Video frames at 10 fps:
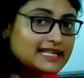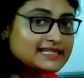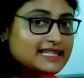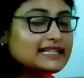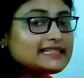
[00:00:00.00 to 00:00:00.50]

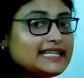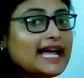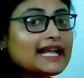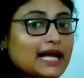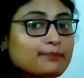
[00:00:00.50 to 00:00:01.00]
is
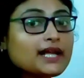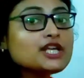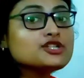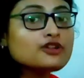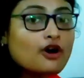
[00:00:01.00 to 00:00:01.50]
the
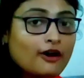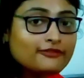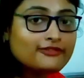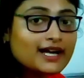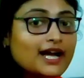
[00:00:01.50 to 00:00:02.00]
adaptation
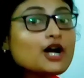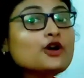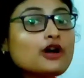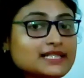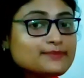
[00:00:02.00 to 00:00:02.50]
of
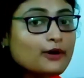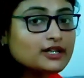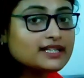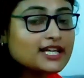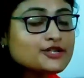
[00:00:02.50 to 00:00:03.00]

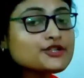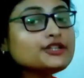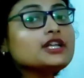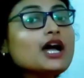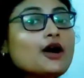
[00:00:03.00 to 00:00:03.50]
cross-pollination,
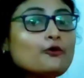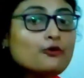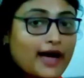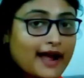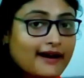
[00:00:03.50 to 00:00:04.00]

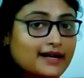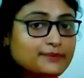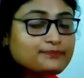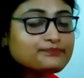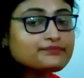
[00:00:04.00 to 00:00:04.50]

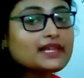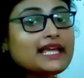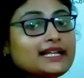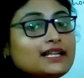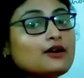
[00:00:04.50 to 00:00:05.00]
where
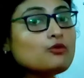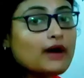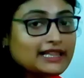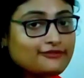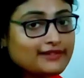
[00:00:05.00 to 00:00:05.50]
in
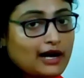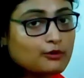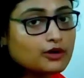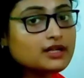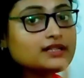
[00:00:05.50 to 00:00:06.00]
one
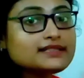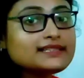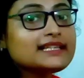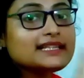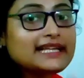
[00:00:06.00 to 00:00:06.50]
flower,
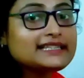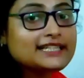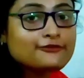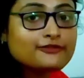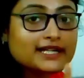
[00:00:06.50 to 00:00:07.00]
in
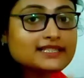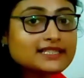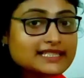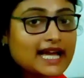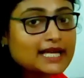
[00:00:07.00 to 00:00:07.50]

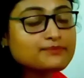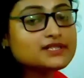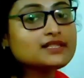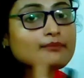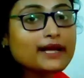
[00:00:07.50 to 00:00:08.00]
different
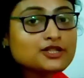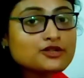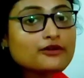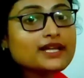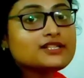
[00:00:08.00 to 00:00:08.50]
times, the
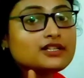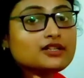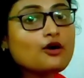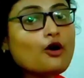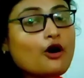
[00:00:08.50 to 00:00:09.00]

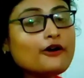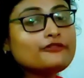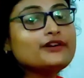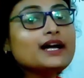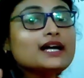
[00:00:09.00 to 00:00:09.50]
maturation
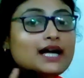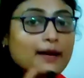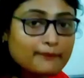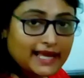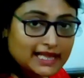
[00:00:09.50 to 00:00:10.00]
of
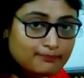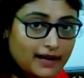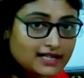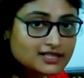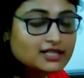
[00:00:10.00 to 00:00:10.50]
male
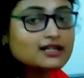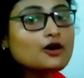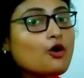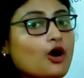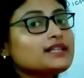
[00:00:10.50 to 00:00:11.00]
part
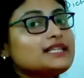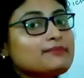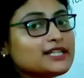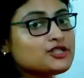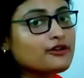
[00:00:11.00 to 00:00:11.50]
or the
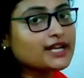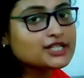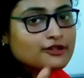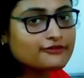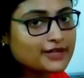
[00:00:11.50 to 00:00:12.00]

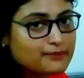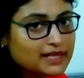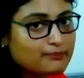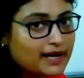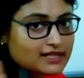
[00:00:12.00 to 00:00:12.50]
maturation of
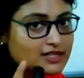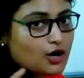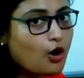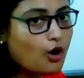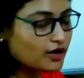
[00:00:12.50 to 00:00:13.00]
female part
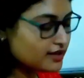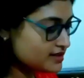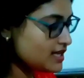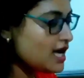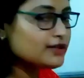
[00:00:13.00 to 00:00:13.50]

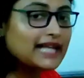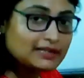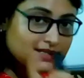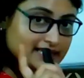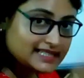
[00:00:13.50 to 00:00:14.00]
occurs.
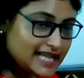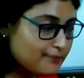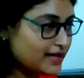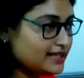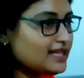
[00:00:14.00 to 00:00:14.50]
That means
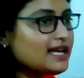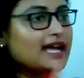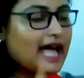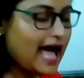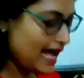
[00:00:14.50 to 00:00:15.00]
stamen
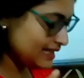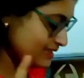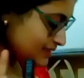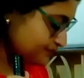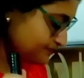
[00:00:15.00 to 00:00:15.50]
and